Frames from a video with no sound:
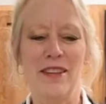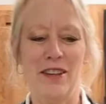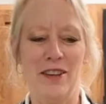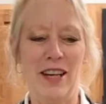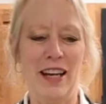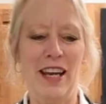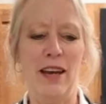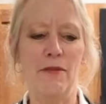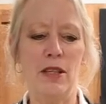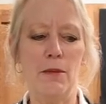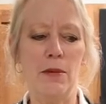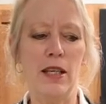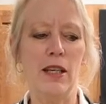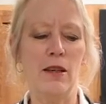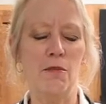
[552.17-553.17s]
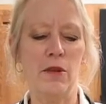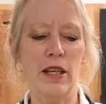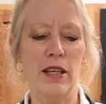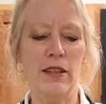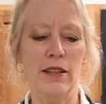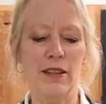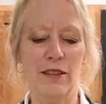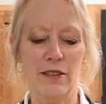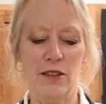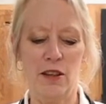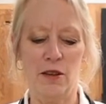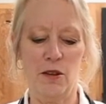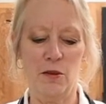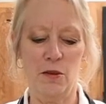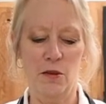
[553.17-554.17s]
They're kind of heavy to begin with,
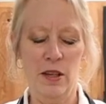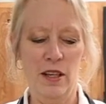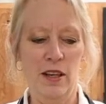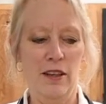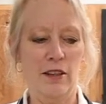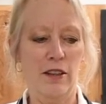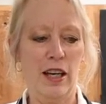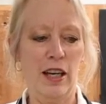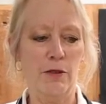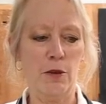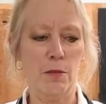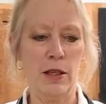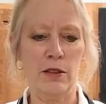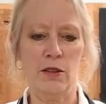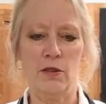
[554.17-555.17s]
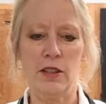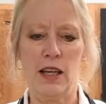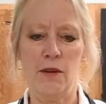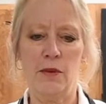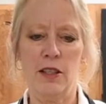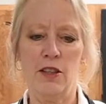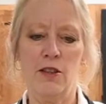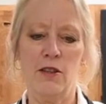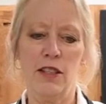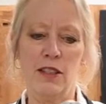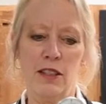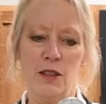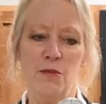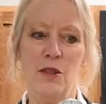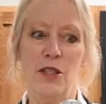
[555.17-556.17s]
so you gotta have your muscles out when you do this
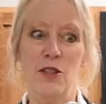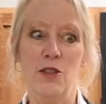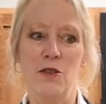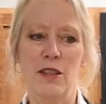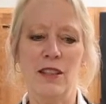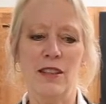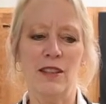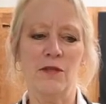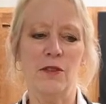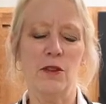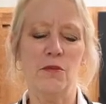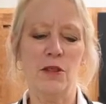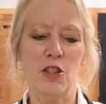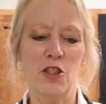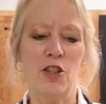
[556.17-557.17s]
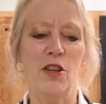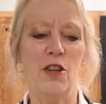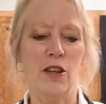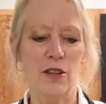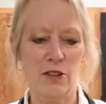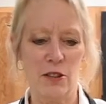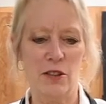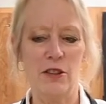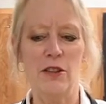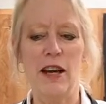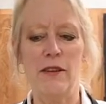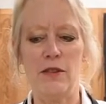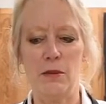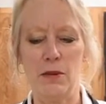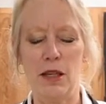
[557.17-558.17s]
because once you get this filled with jars, you
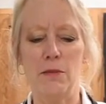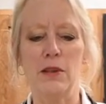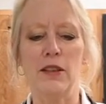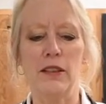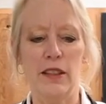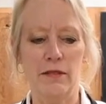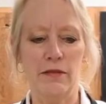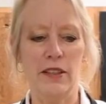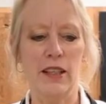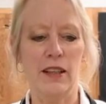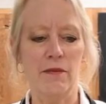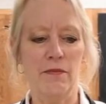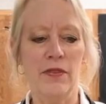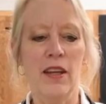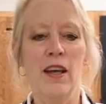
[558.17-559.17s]
have to be able to lift it.